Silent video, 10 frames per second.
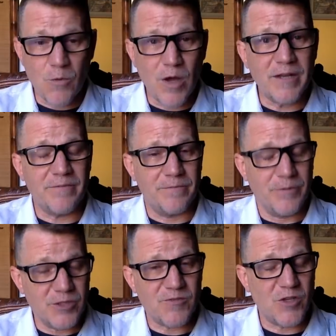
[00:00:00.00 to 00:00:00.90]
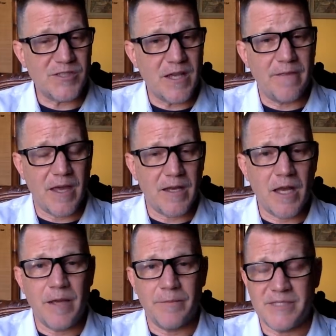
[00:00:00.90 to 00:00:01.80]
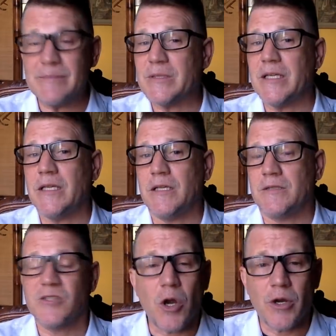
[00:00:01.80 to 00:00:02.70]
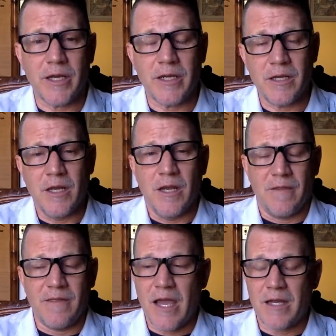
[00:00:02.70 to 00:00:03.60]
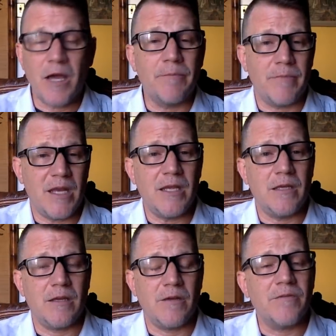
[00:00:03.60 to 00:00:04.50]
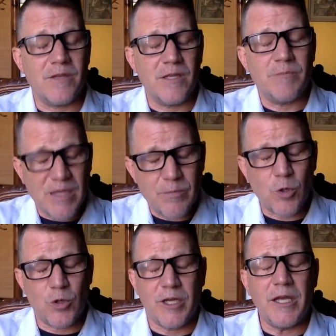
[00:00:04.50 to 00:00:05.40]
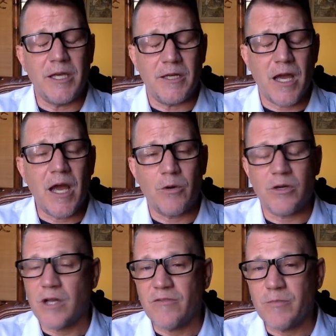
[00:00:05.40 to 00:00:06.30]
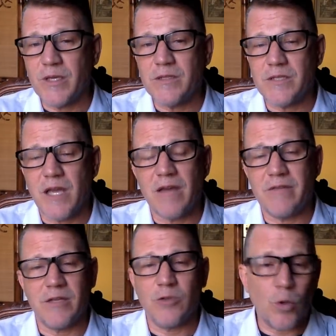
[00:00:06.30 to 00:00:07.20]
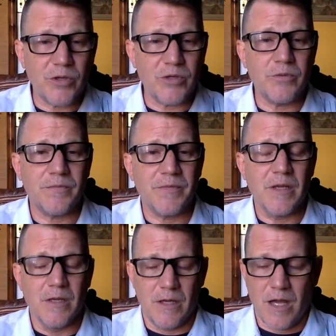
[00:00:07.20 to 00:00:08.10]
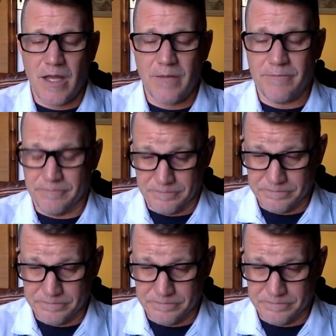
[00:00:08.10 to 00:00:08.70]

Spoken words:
want to first of all say that I am deeply sorry that many of the people in our government have ignored you. I am